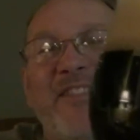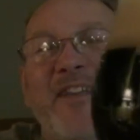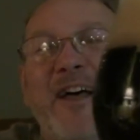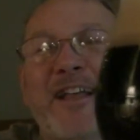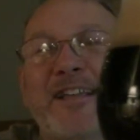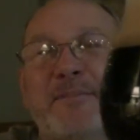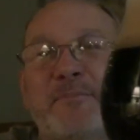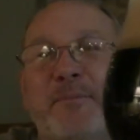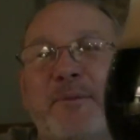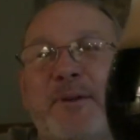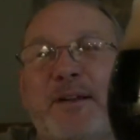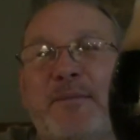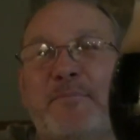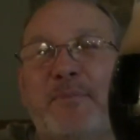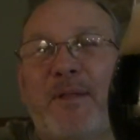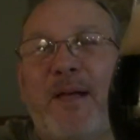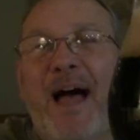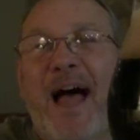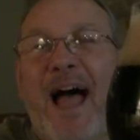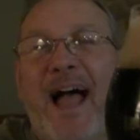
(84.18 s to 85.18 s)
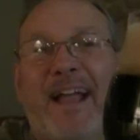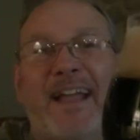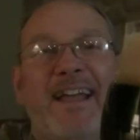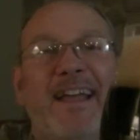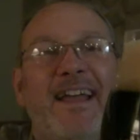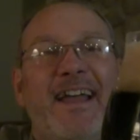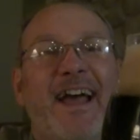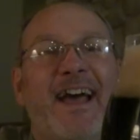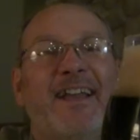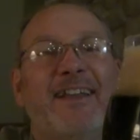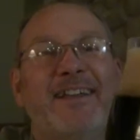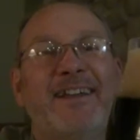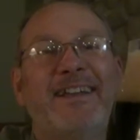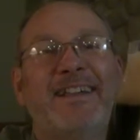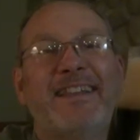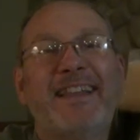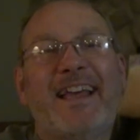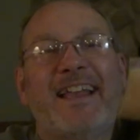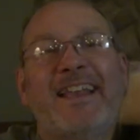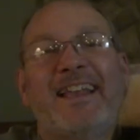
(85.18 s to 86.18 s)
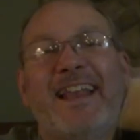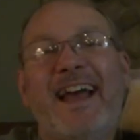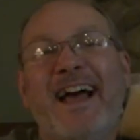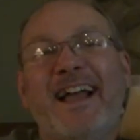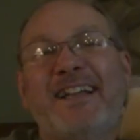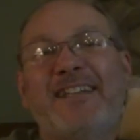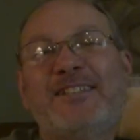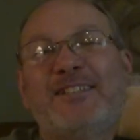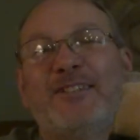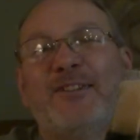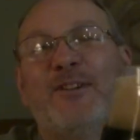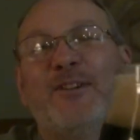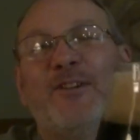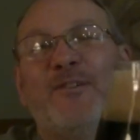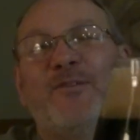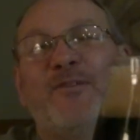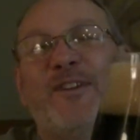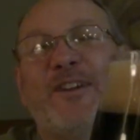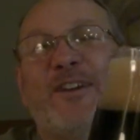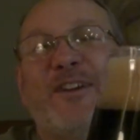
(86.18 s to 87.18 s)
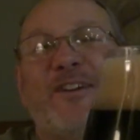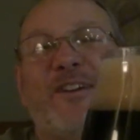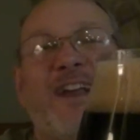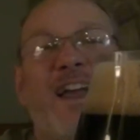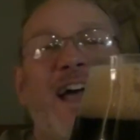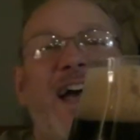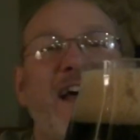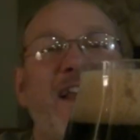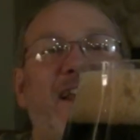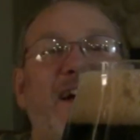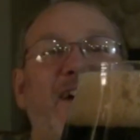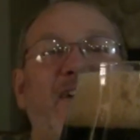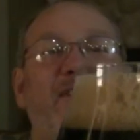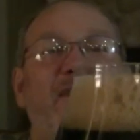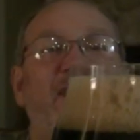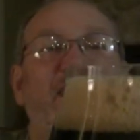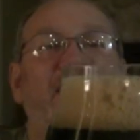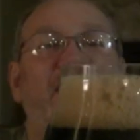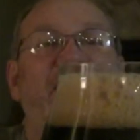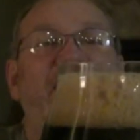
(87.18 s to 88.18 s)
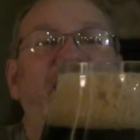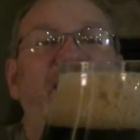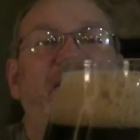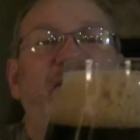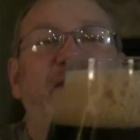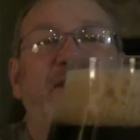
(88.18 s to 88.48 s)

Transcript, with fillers: that's pretty black. And look at that nice two finger head on there.